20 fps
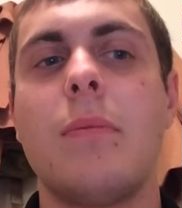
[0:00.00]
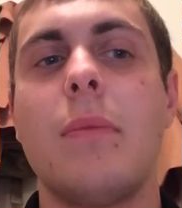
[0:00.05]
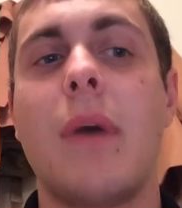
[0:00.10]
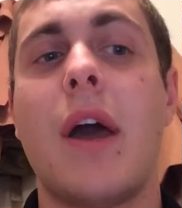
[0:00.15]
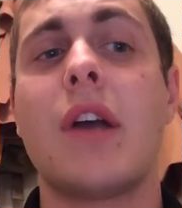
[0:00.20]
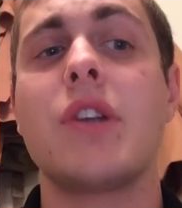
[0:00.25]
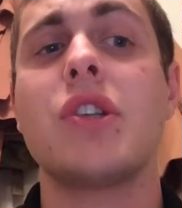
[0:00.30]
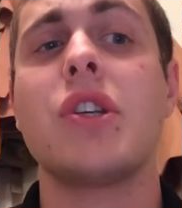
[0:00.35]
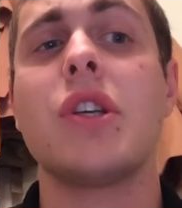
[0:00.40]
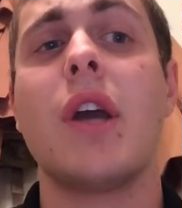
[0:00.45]

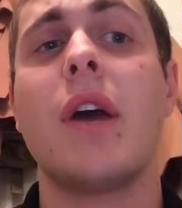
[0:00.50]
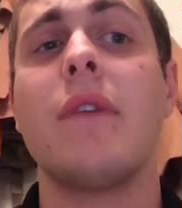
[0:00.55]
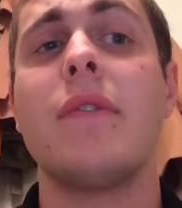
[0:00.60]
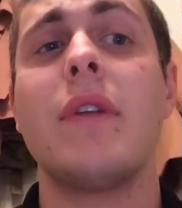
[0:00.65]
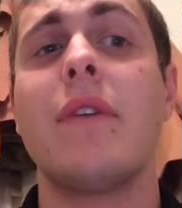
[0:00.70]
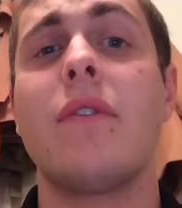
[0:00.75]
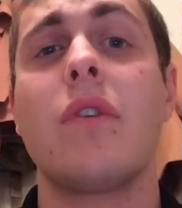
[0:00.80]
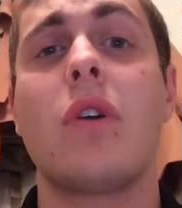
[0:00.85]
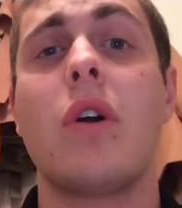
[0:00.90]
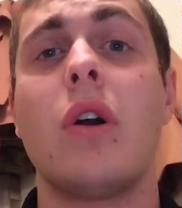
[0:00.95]
Actually, I've
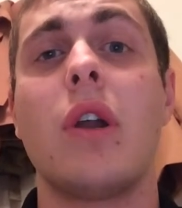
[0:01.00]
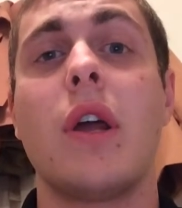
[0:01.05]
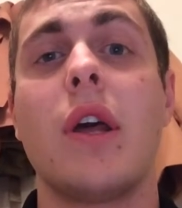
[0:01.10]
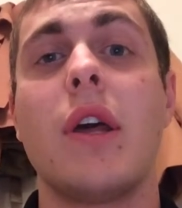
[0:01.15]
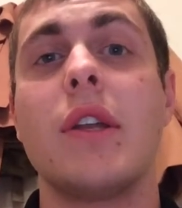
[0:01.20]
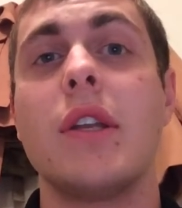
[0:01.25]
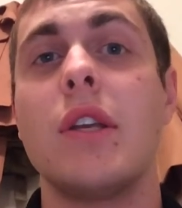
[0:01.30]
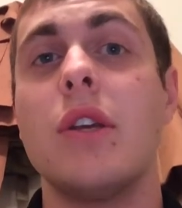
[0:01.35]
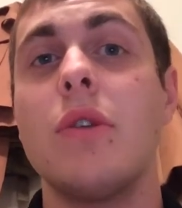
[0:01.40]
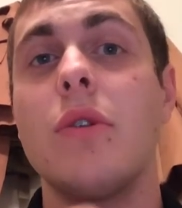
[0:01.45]
never called
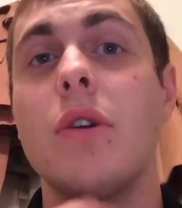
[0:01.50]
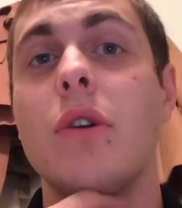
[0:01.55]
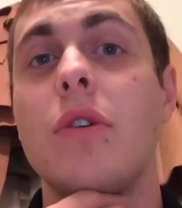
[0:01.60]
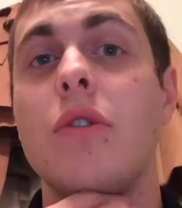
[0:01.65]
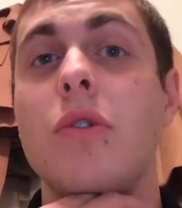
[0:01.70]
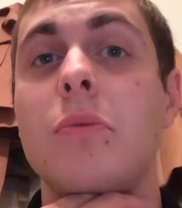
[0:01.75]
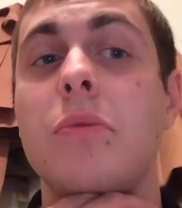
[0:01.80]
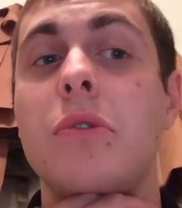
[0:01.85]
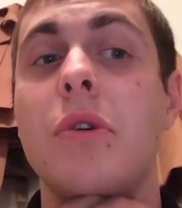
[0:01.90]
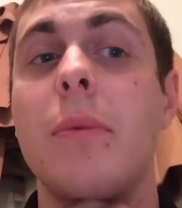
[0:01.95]
out any Yu-Gi-Oh!
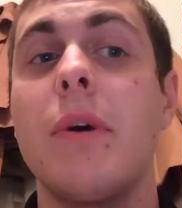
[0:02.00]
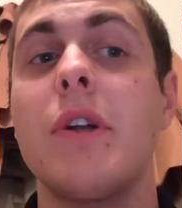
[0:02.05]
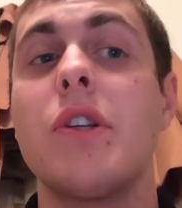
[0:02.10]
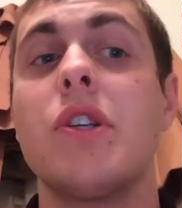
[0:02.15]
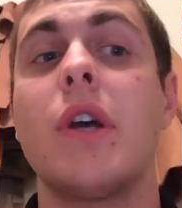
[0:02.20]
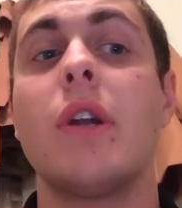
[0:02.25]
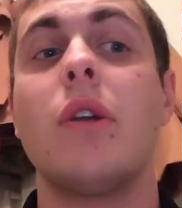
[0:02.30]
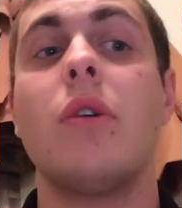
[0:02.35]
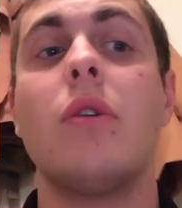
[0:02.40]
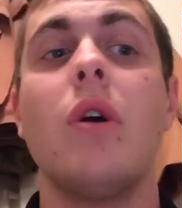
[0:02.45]
Groups on my
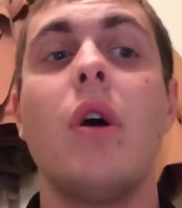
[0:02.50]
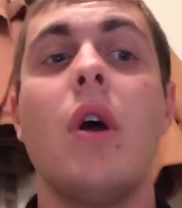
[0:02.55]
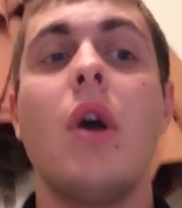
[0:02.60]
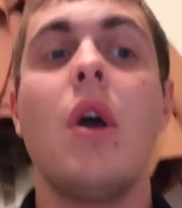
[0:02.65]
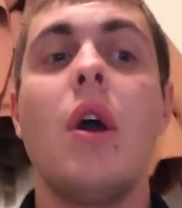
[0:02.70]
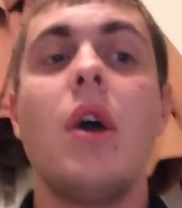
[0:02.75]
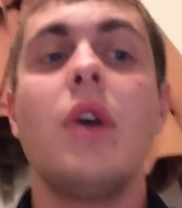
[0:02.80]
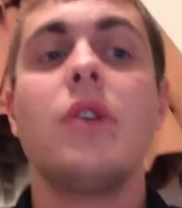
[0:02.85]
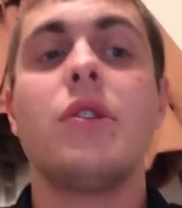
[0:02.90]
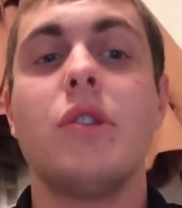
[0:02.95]
channel,
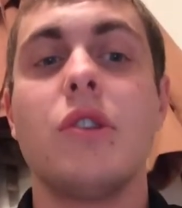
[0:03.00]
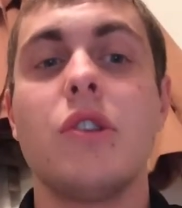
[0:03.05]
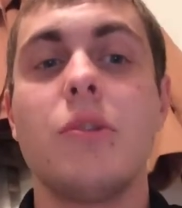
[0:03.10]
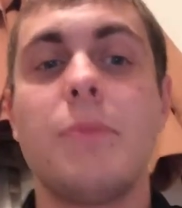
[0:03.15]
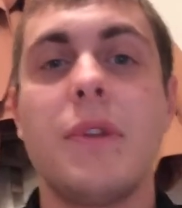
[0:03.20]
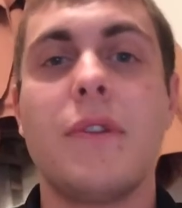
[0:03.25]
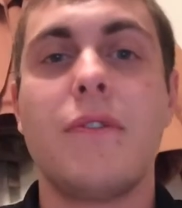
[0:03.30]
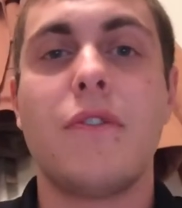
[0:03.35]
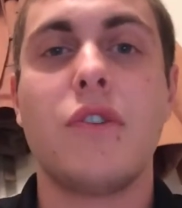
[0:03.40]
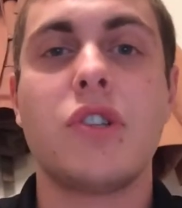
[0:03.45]
so this will
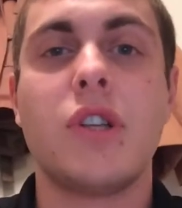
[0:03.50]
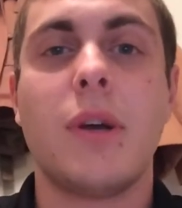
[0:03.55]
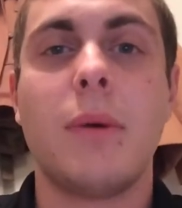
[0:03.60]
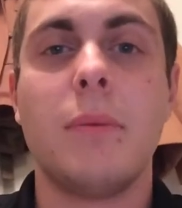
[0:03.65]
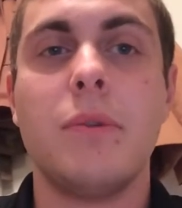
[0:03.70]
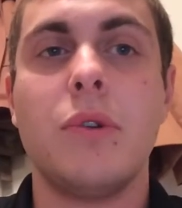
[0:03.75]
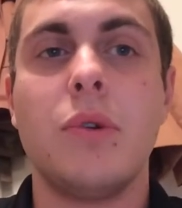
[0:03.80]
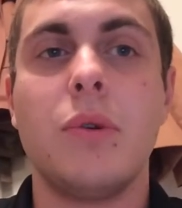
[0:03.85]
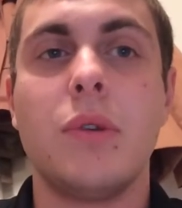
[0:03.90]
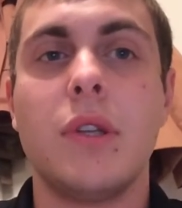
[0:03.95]
be the first time
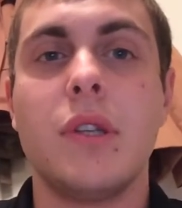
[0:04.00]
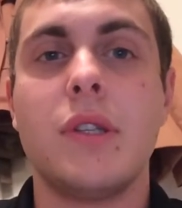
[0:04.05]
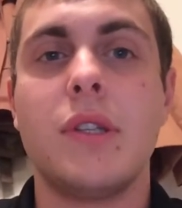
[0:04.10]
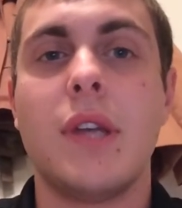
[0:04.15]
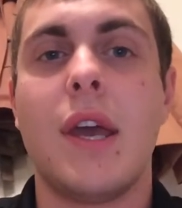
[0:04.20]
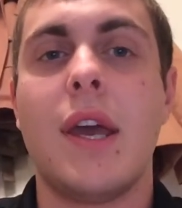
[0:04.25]
I'm doing this.